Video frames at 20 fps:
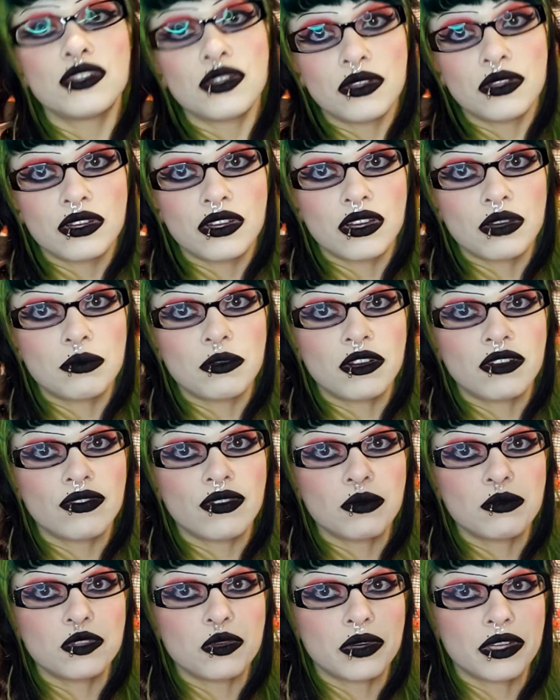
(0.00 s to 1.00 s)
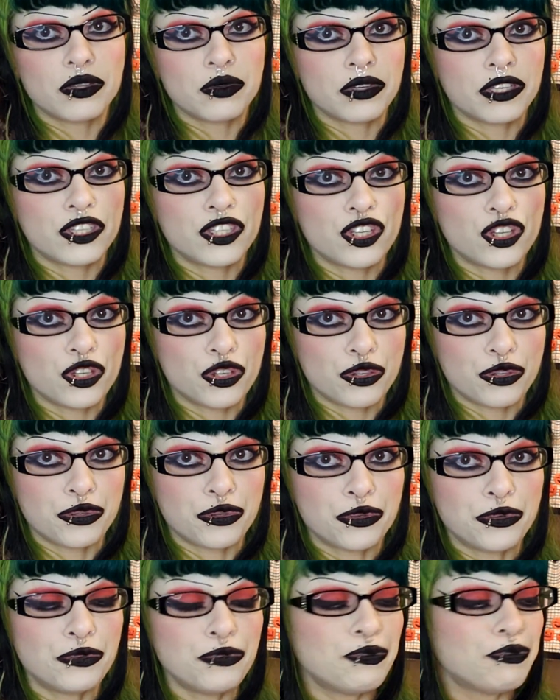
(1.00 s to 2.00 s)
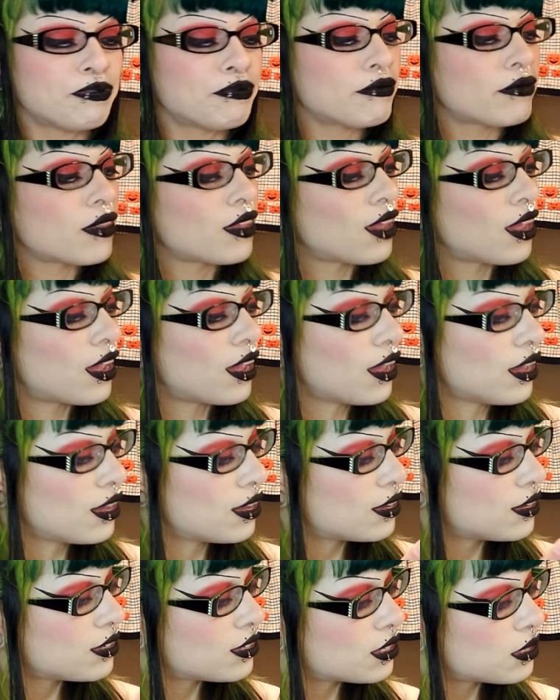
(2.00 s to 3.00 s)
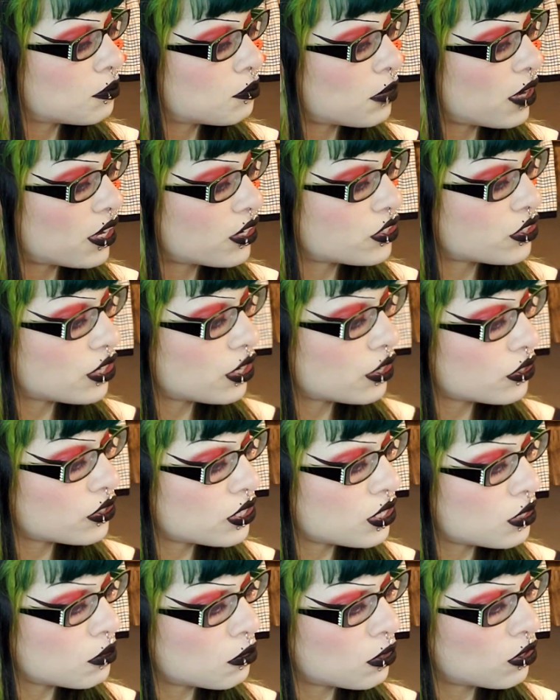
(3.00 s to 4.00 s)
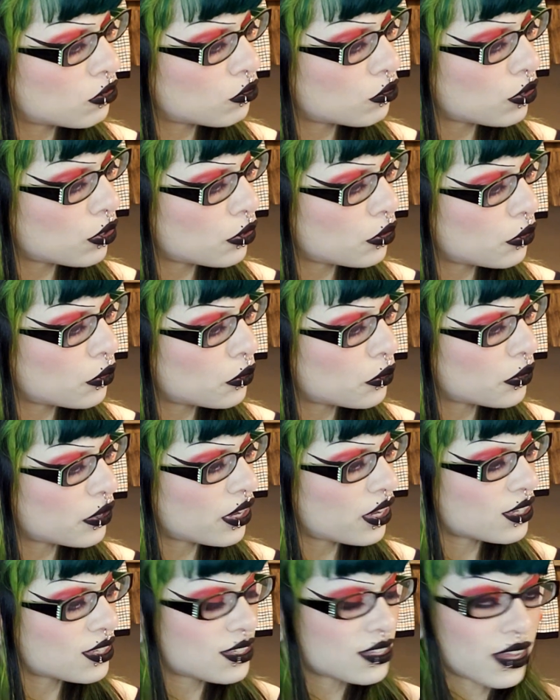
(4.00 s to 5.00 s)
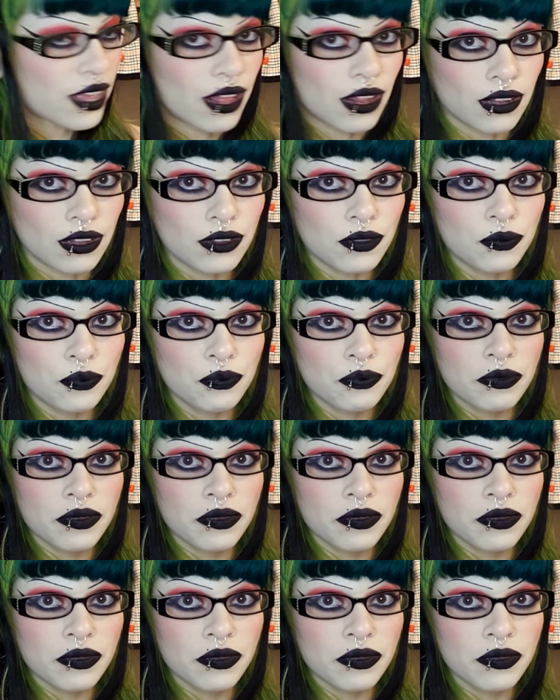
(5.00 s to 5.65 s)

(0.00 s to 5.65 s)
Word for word: So the cookbook from 2022 is by Chelsea Monroe Cassel.